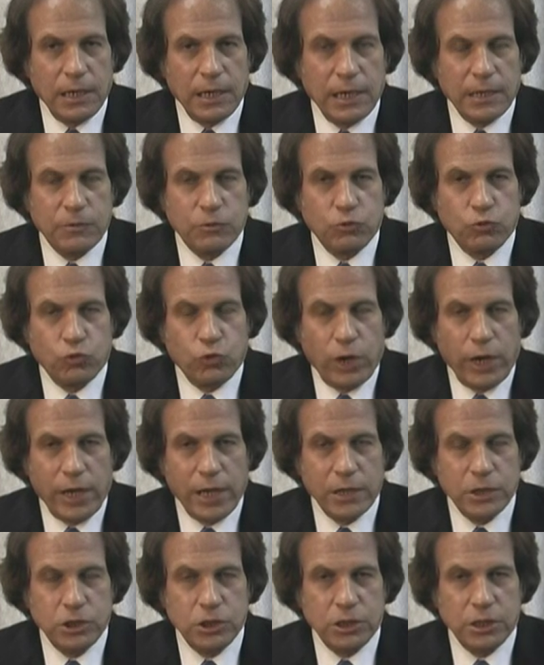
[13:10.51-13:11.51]
And
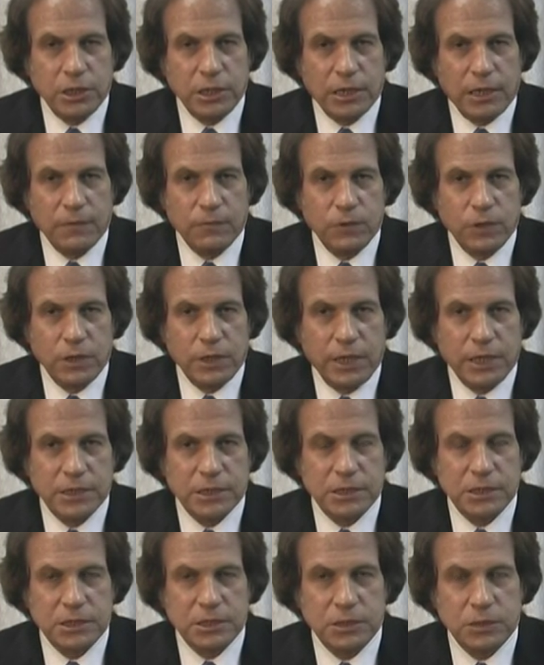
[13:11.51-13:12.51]
gradually, I realized
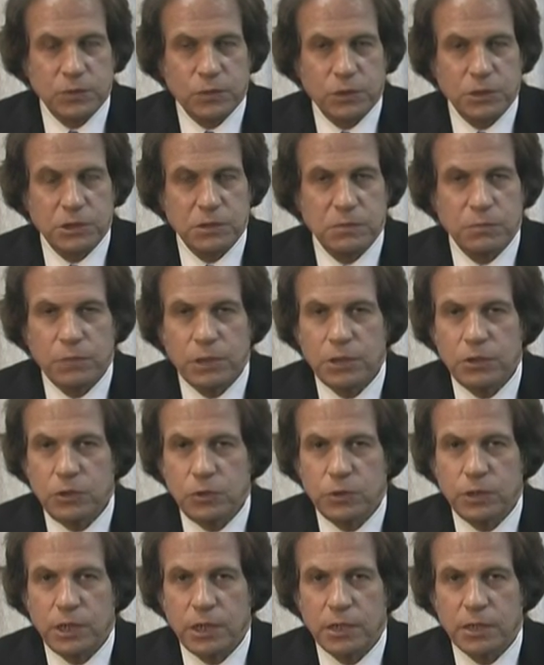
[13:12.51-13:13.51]
since this wasn't me
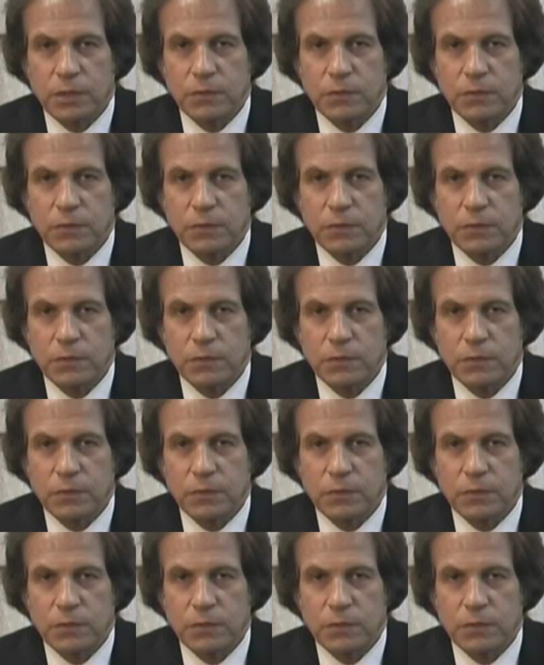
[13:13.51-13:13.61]
doing the healing,